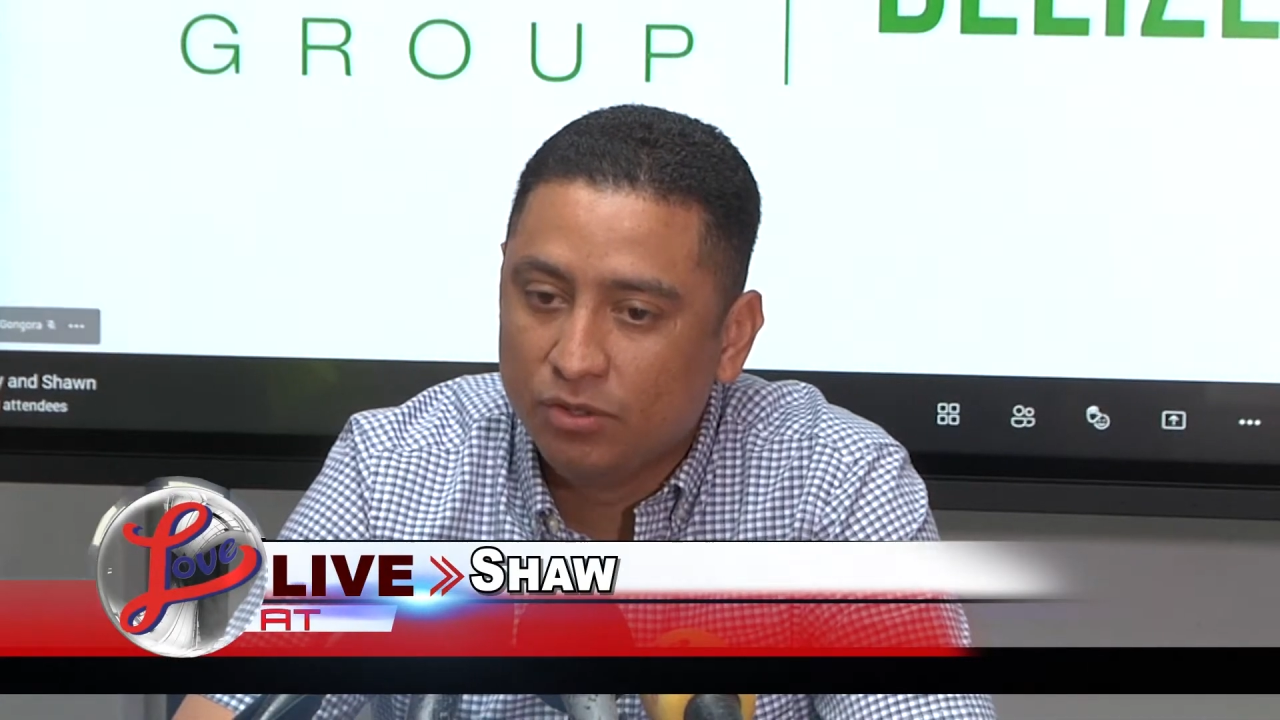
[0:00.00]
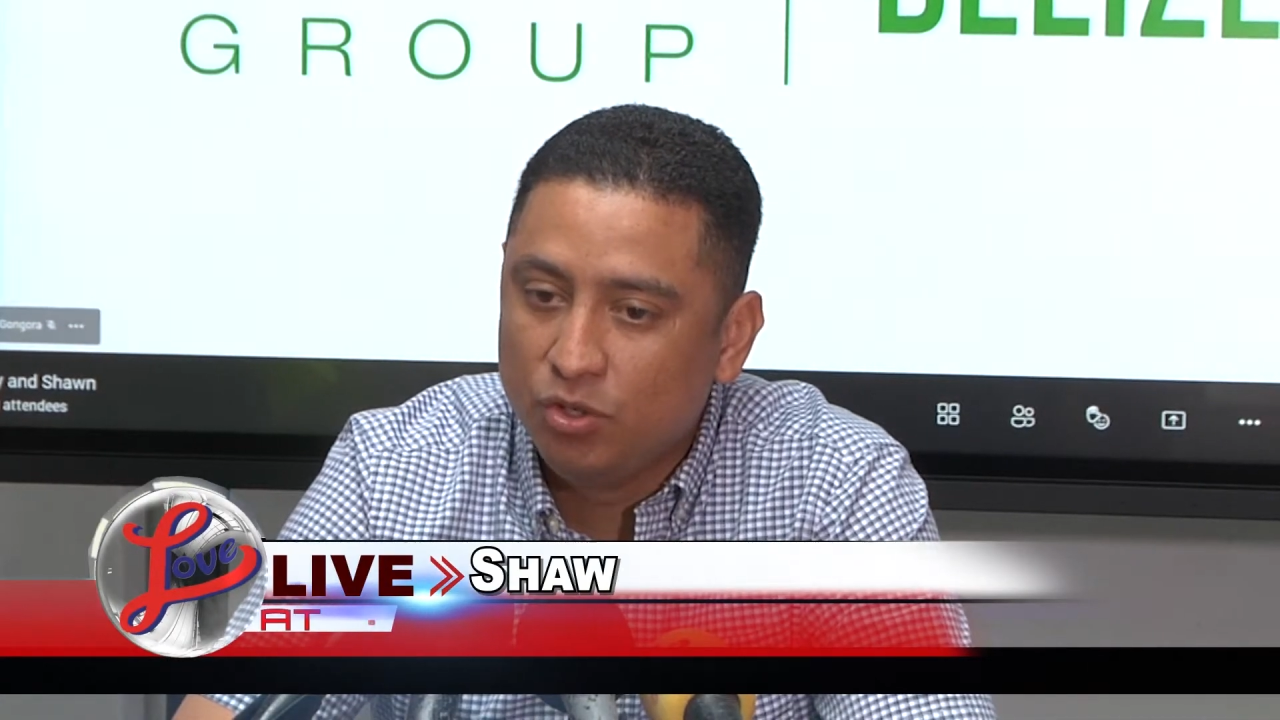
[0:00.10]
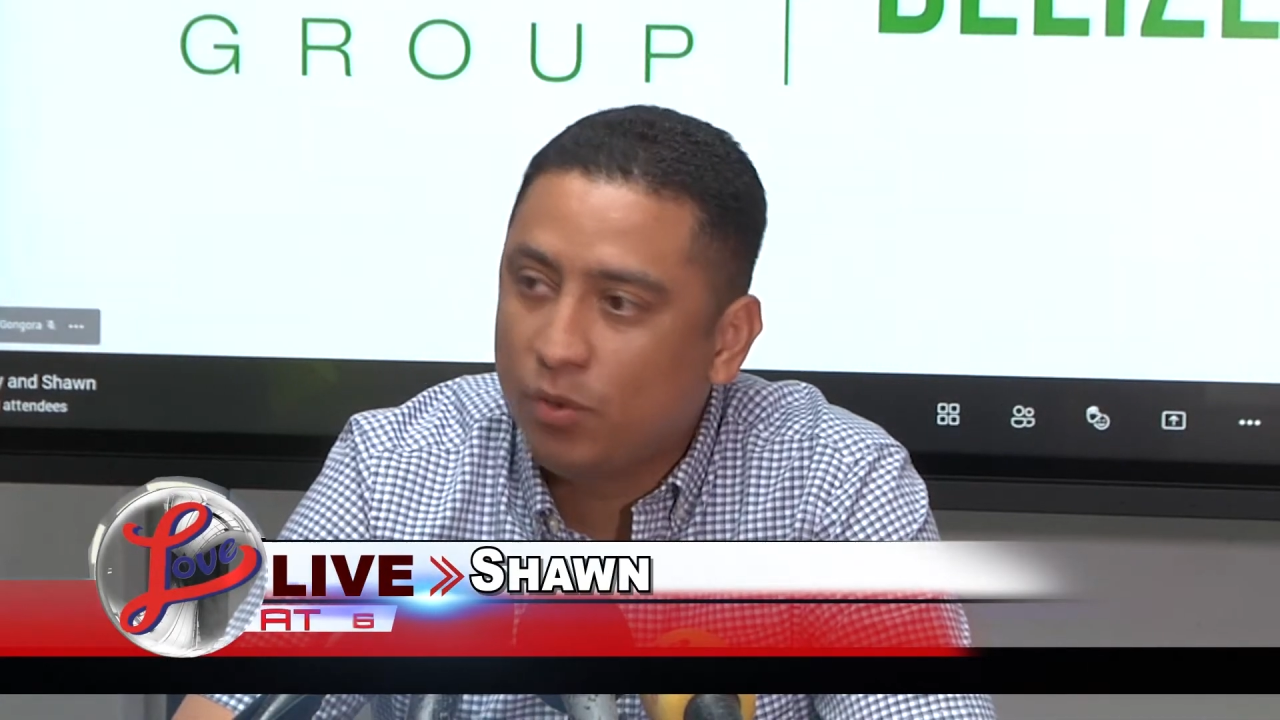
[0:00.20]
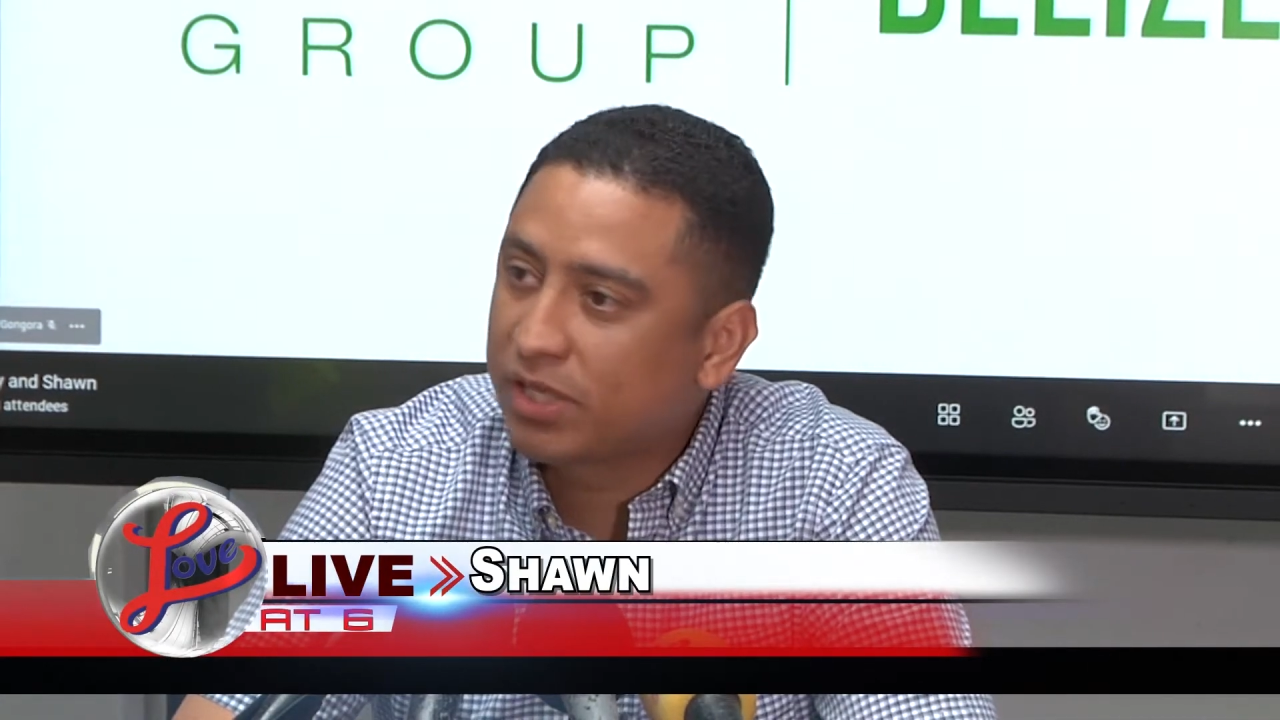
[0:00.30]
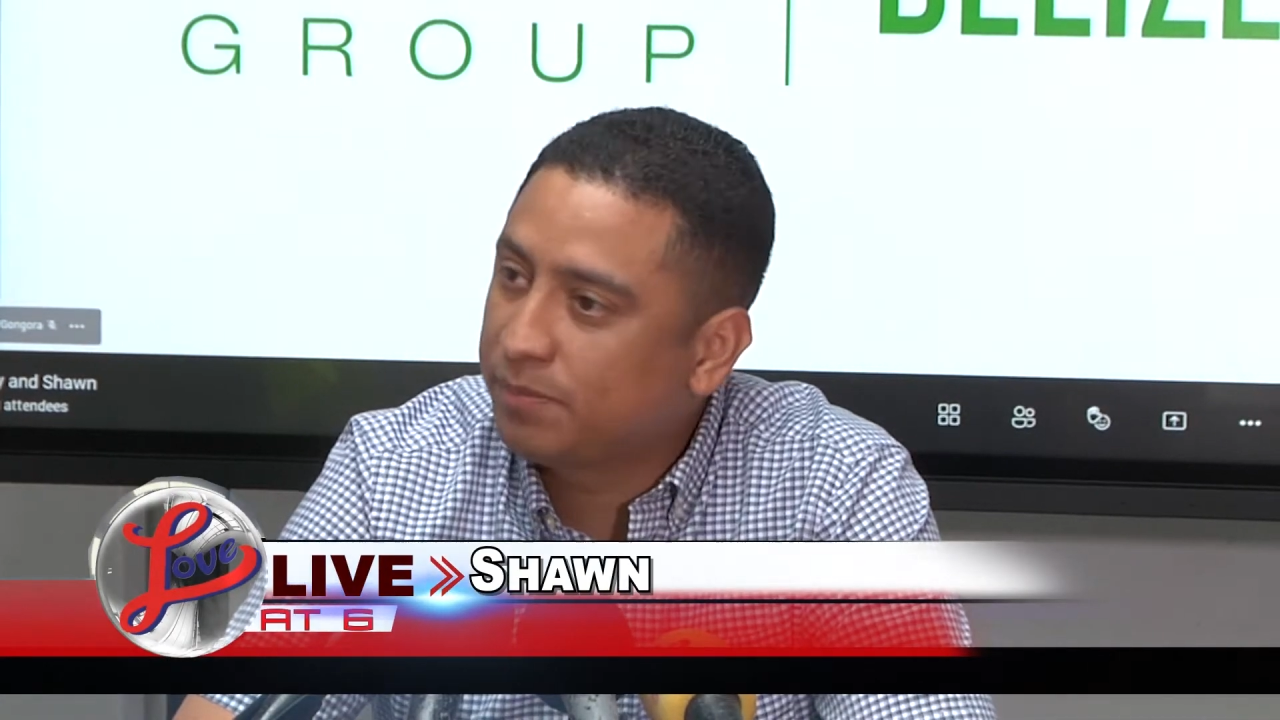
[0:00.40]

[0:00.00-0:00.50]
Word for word: new